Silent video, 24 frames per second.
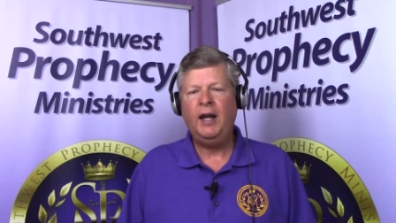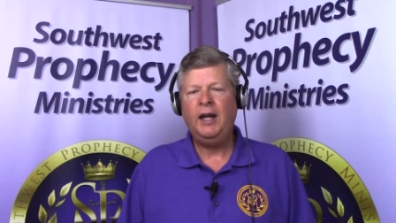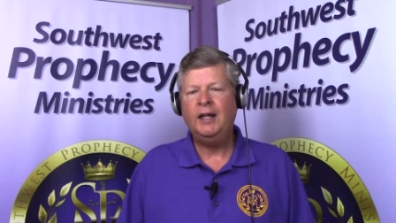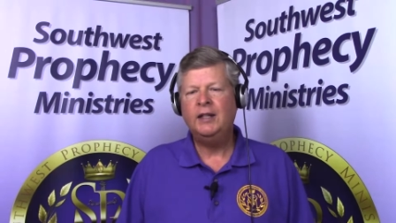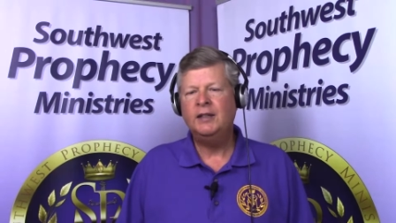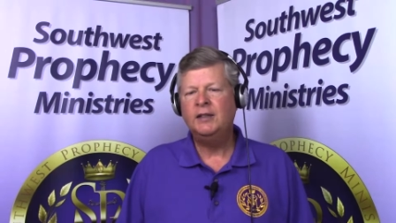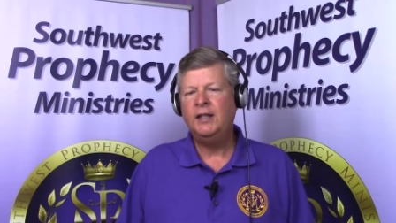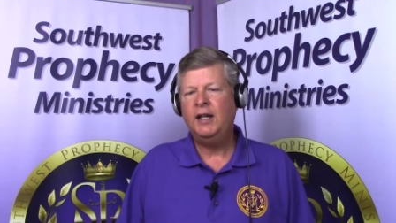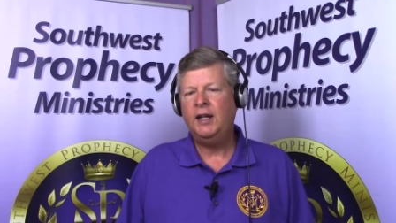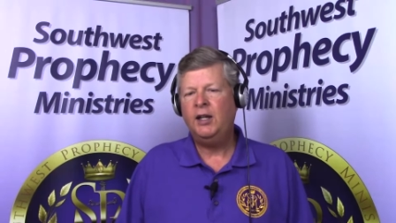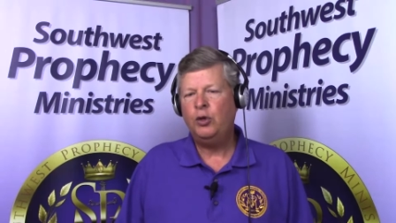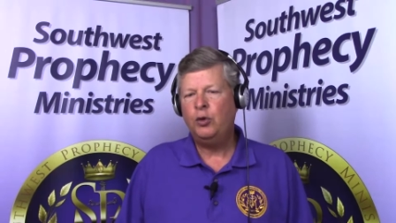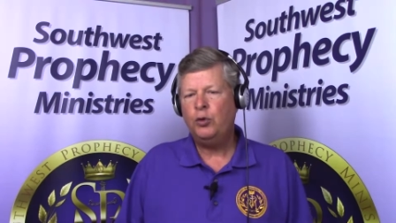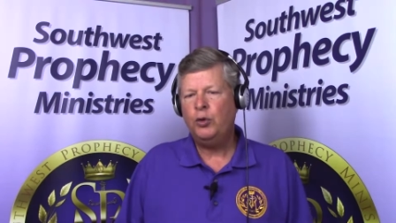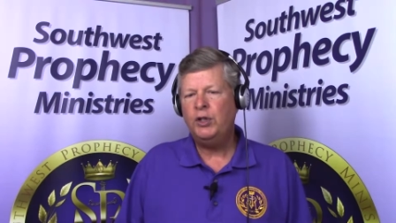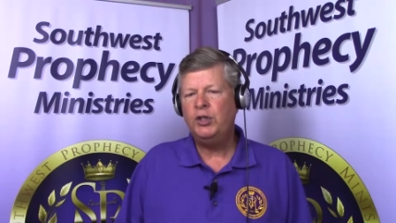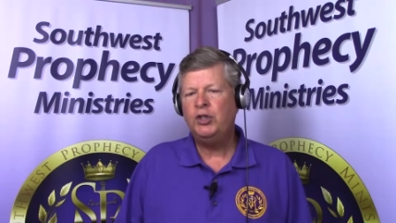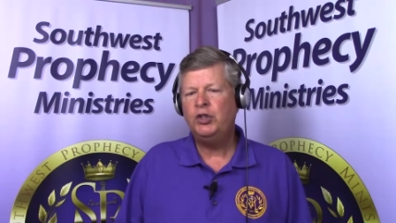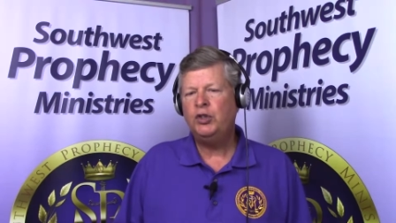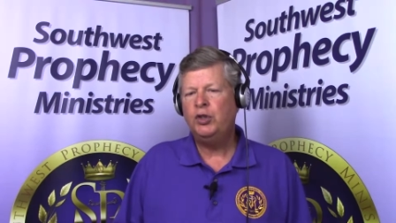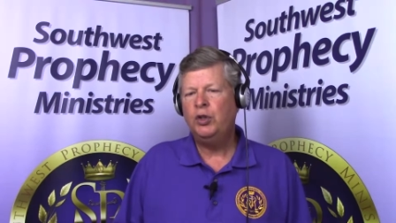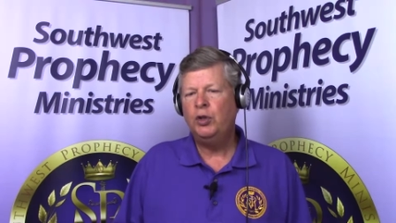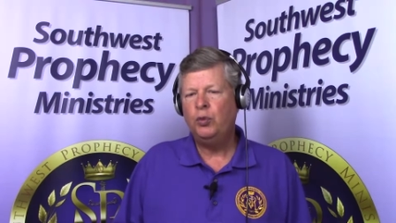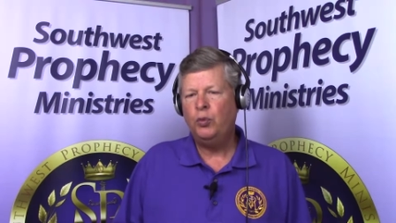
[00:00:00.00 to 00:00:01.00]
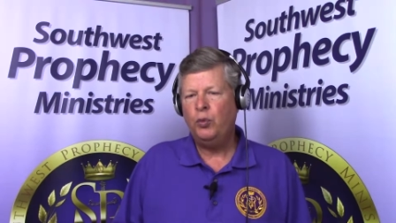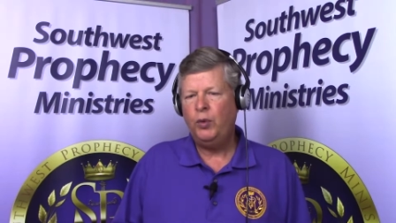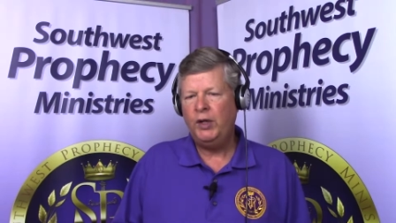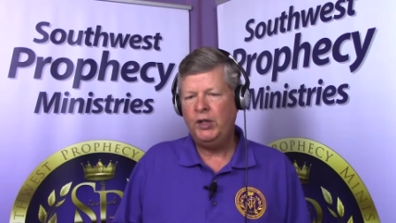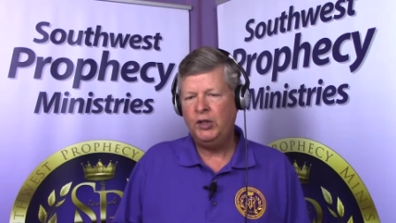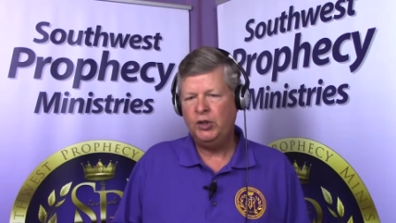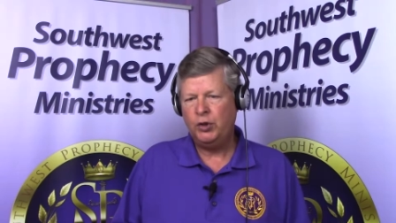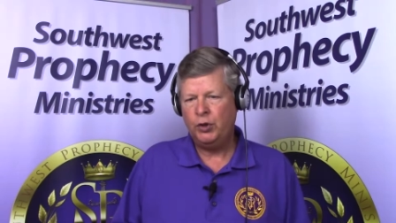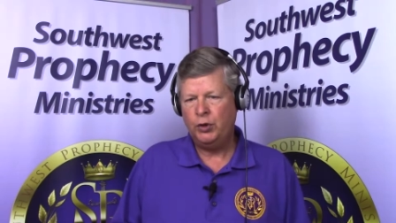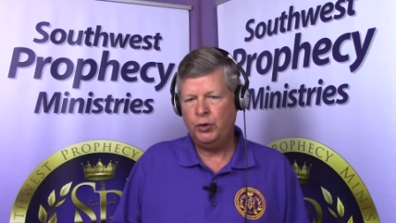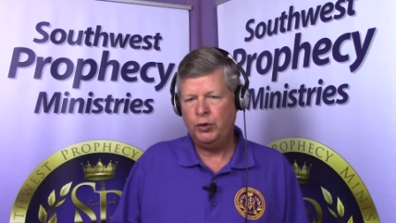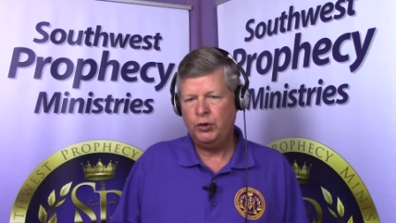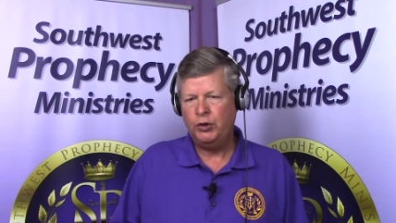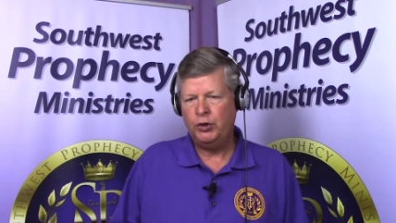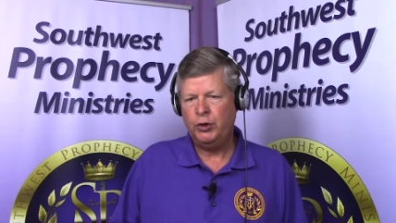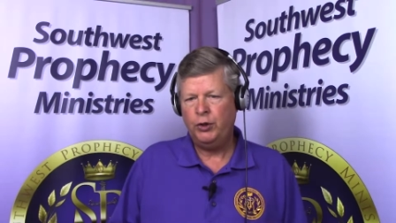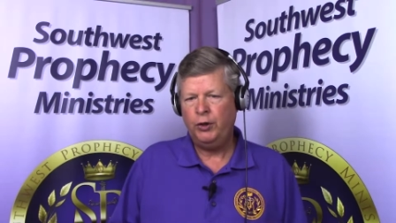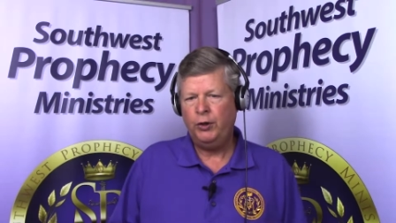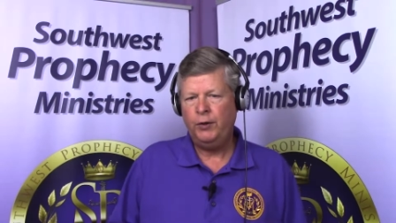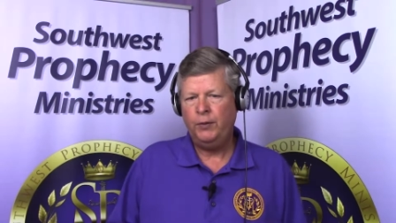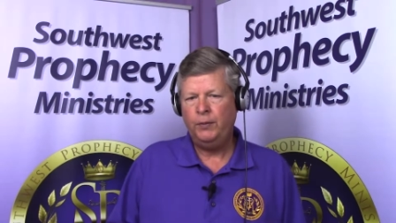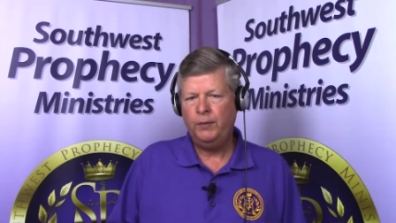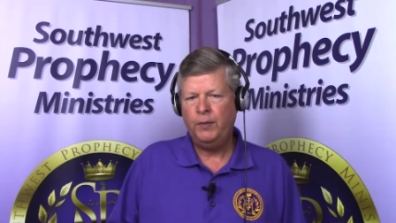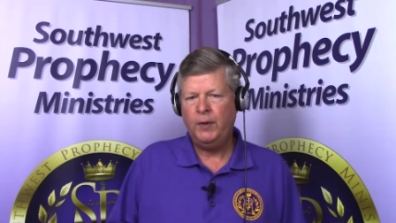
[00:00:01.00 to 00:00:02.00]
is a Christian
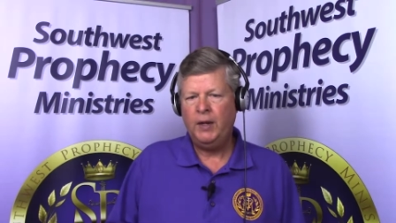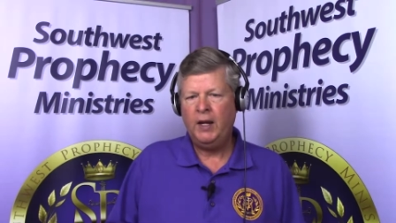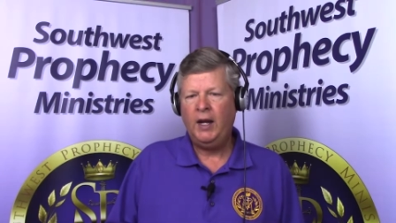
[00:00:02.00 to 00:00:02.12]
researcher,